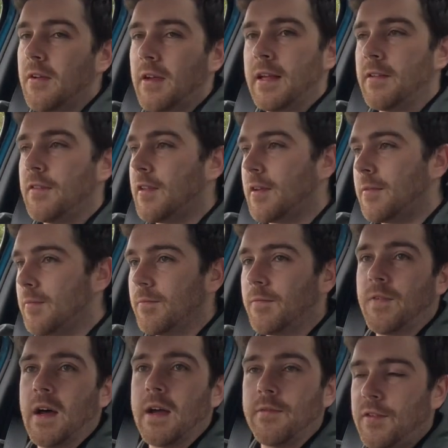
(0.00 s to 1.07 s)
It's a
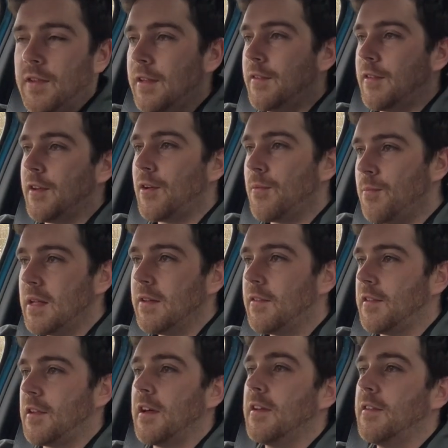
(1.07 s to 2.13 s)
5-seater,
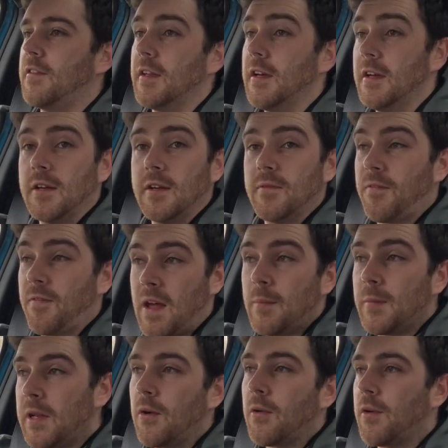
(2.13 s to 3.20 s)
mid-sized,
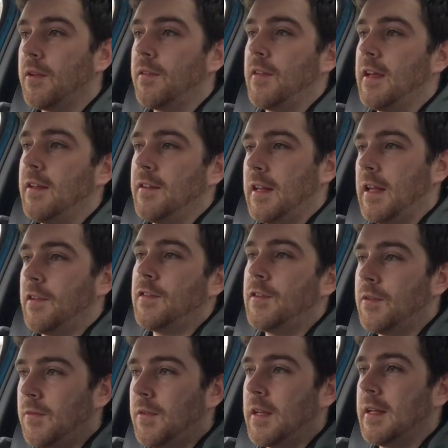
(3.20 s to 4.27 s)
family-orientated
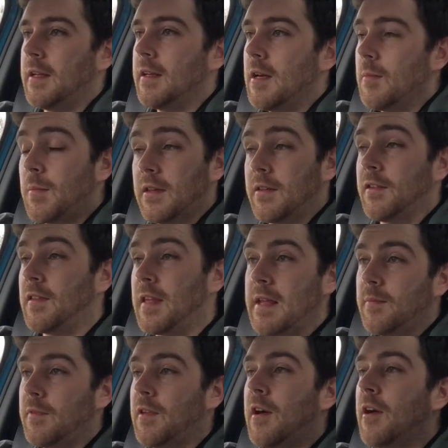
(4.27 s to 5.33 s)
SUV. But at the
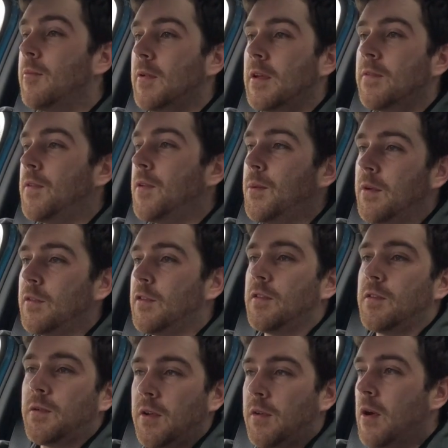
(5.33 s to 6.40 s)
same time, if you were
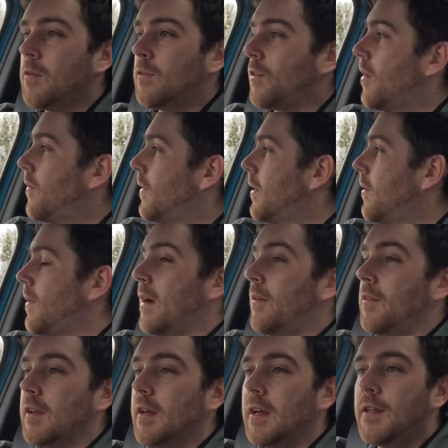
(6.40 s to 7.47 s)
just on your own driving it
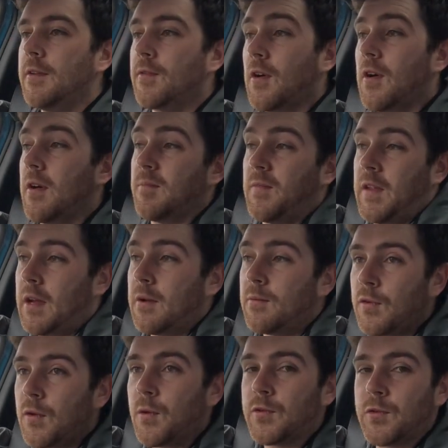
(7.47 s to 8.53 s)
around, you've got
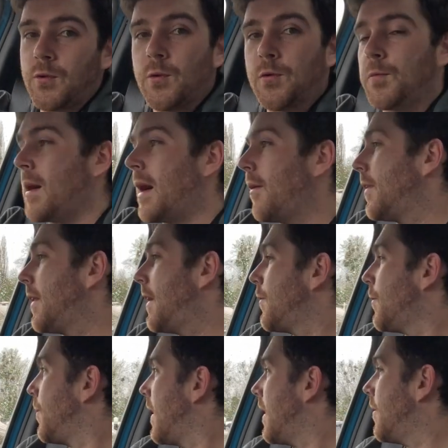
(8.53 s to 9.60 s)
200 horsepower there
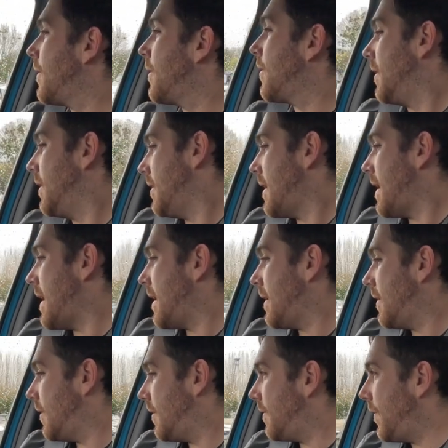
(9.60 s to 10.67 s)
to play with,
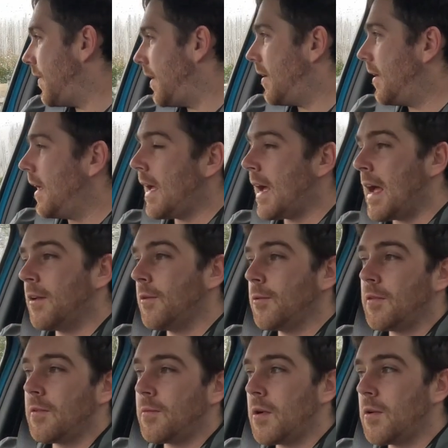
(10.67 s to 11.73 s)
and it
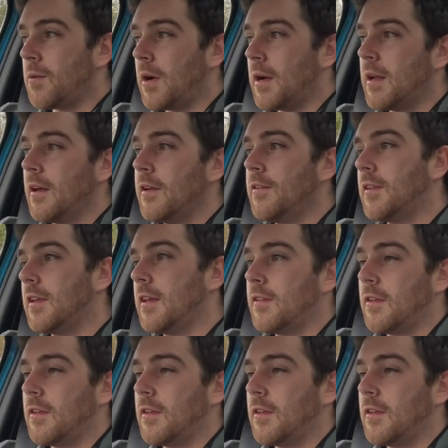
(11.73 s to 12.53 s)
handles the road quite nicely.